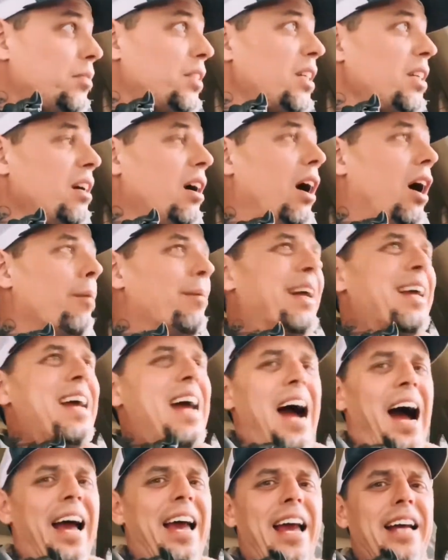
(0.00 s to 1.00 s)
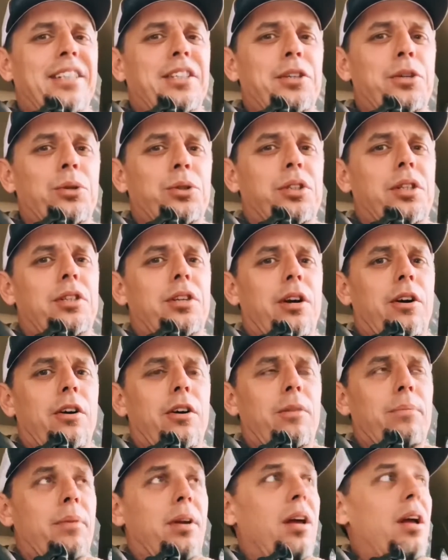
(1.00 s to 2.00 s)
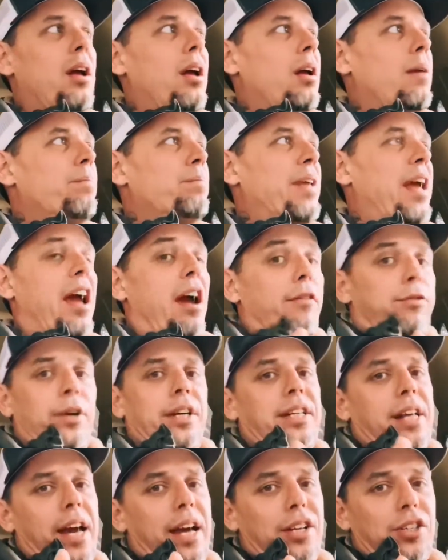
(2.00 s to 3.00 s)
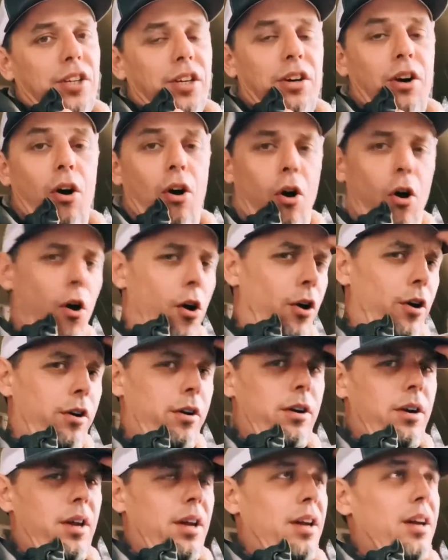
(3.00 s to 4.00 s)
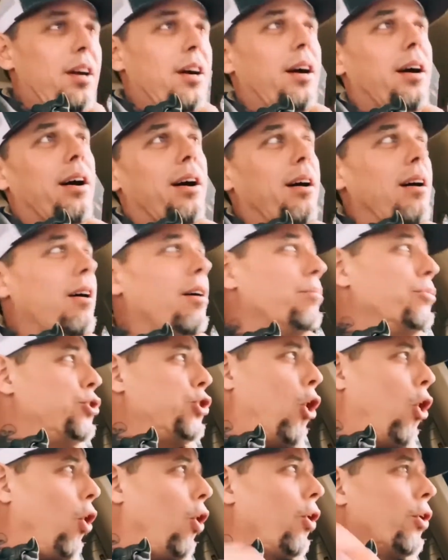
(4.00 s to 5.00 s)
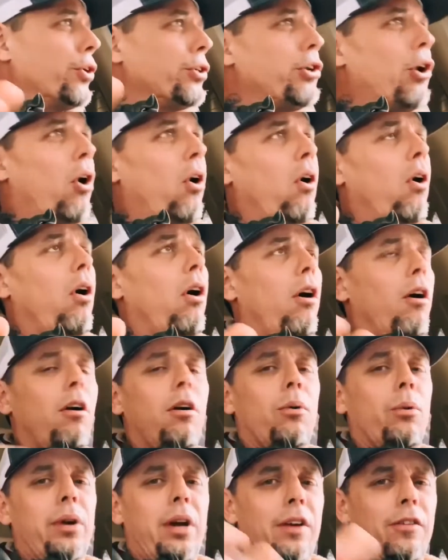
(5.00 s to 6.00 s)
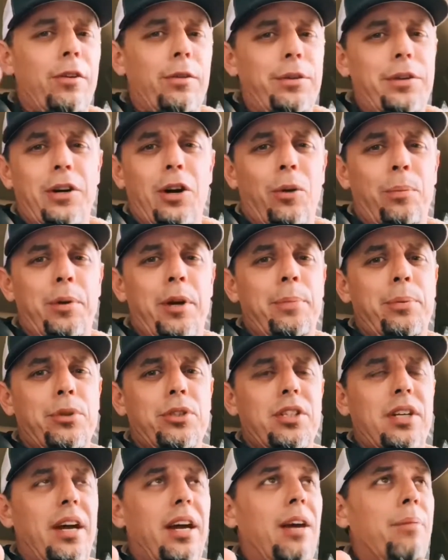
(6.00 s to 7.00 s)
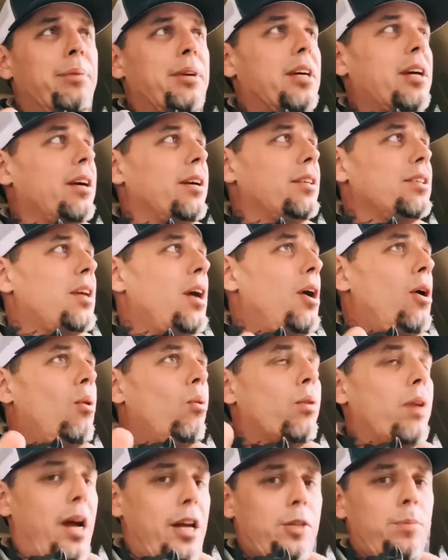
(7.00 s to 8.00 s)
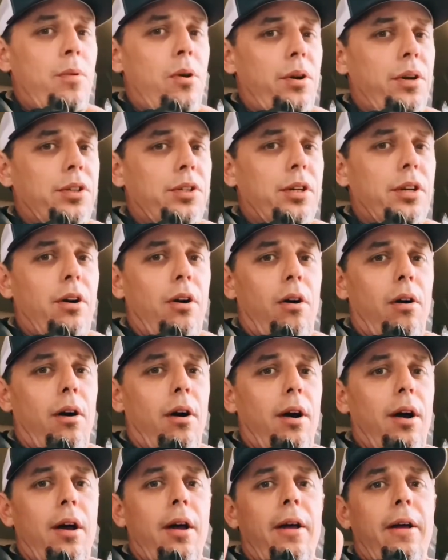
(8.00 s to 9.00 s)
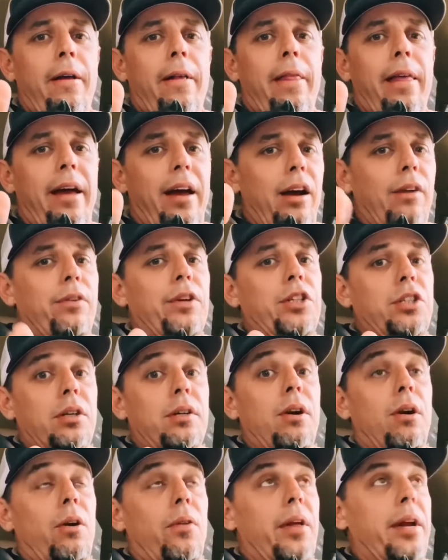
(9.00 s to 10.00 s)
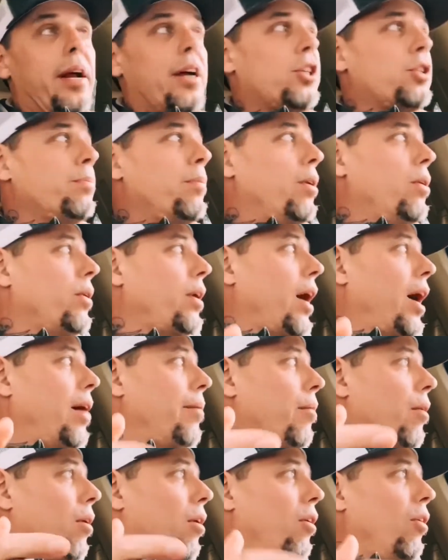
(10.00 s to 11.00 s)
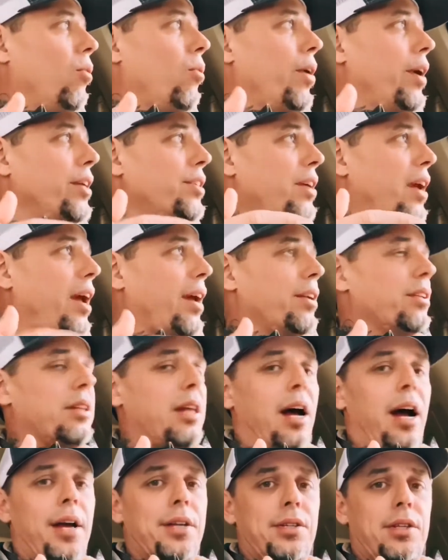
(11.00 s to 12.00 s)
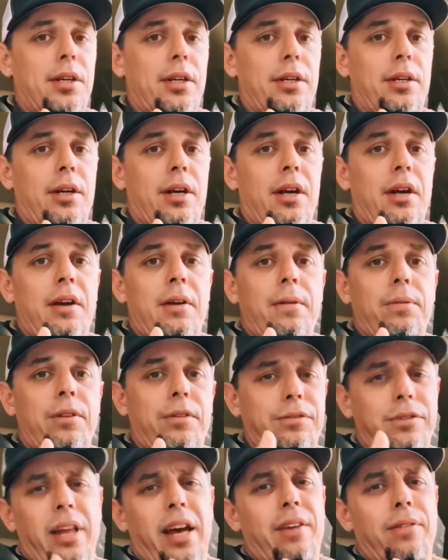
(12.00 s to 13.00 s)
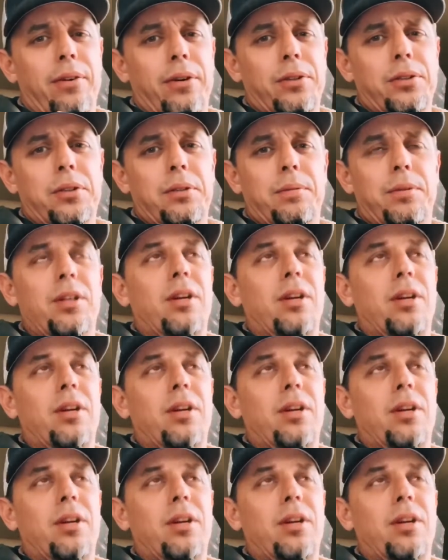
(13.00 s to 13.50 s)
I hate to use the term everyday cigar, yard gar, or whatever people say, because when I smoke a cigar, every cigar that I smoke, I'm always analyzing the flavors.